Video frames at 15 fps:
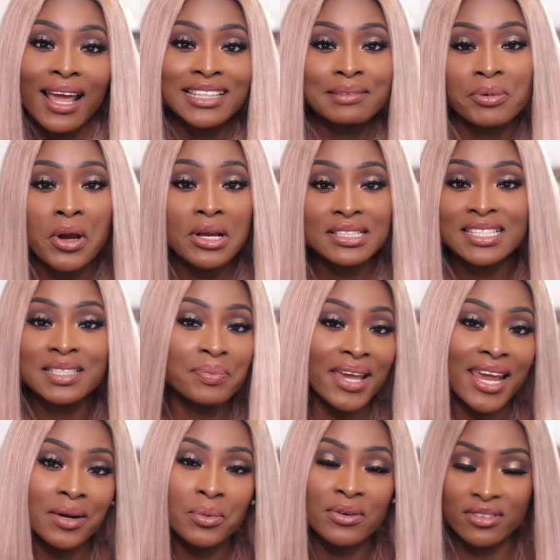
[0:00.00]
experience has
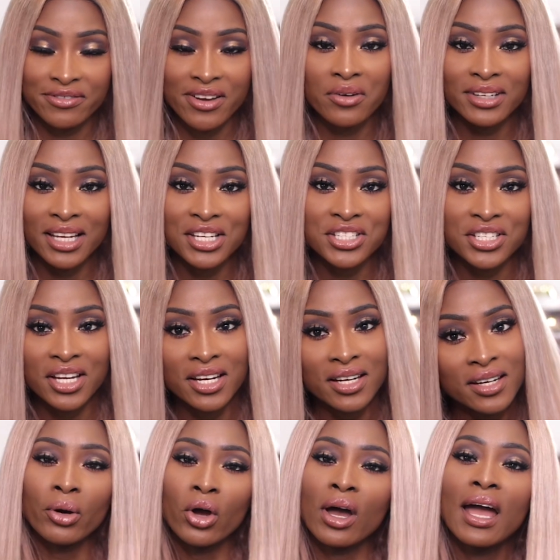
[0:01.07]
been with the
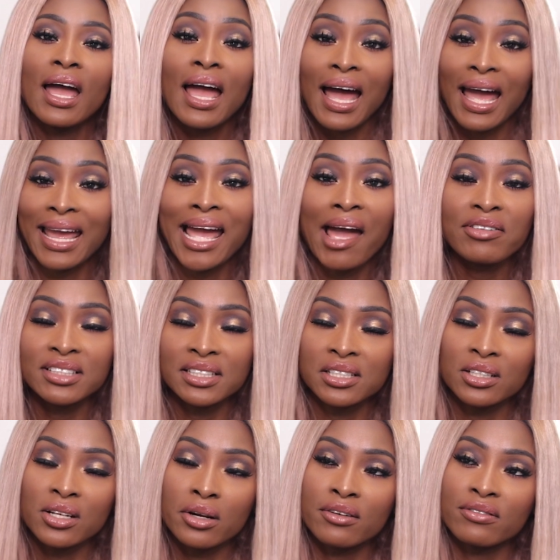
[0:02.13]
foundation but i have seen
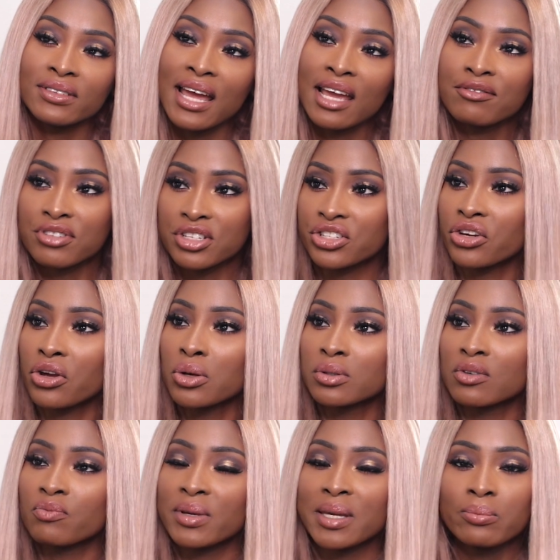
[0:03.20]
a lot of like
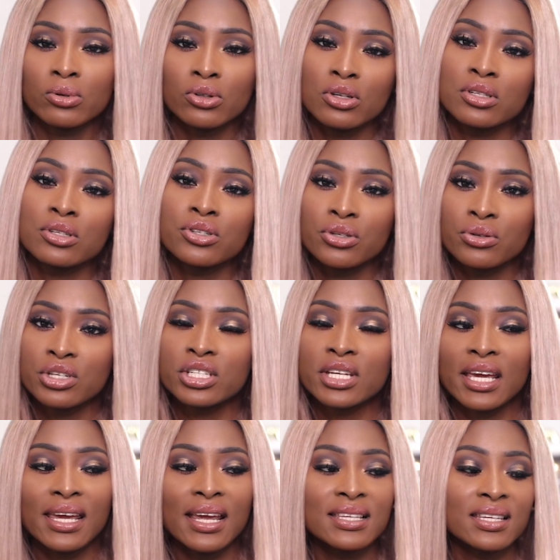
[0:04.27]
videos of people using two
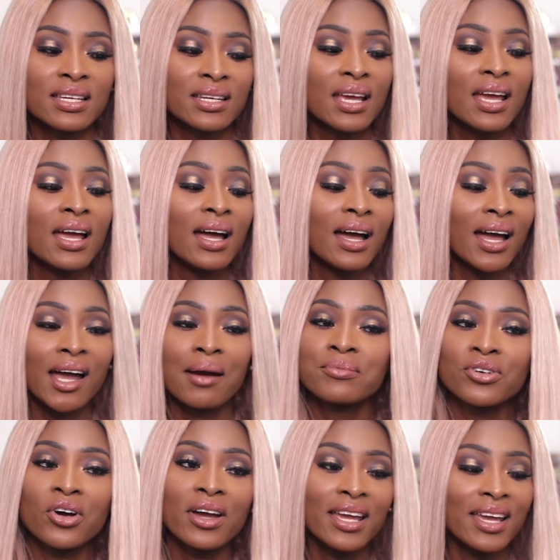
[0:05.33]
shades and
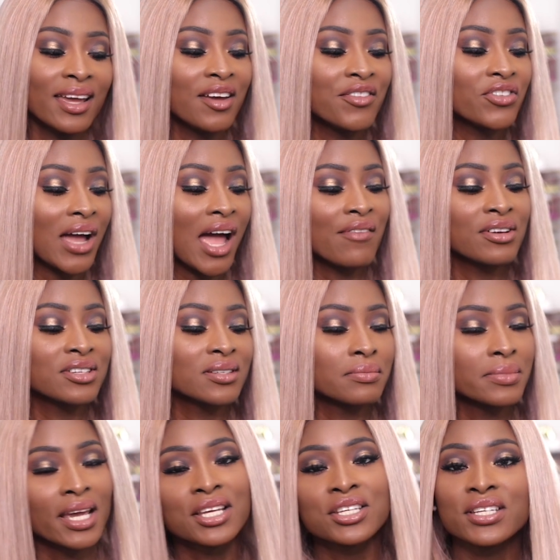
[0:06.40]
i'm not here for having to
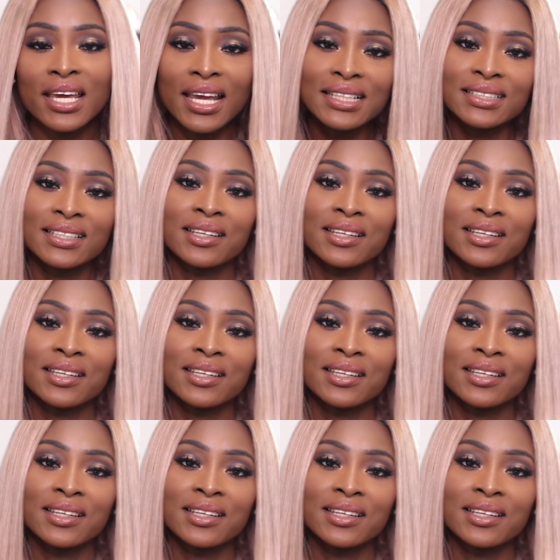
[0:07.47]
mix shades